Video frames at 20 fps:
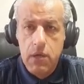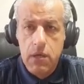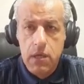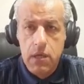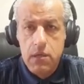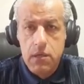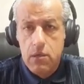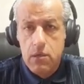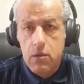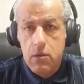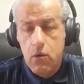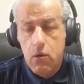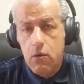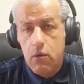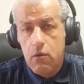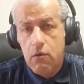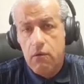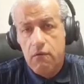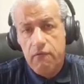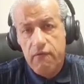or
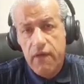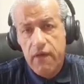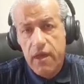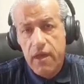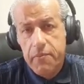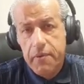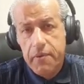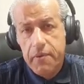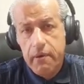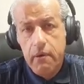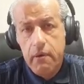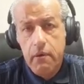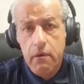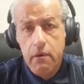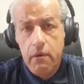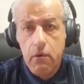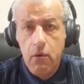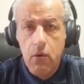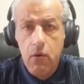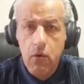vapor
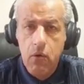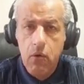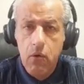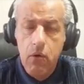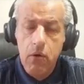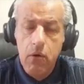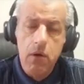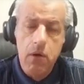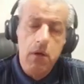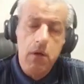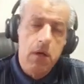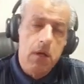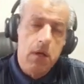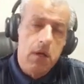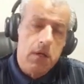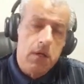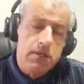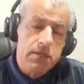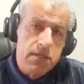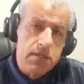or
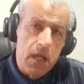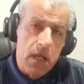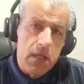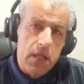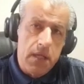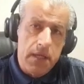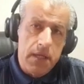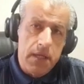solid.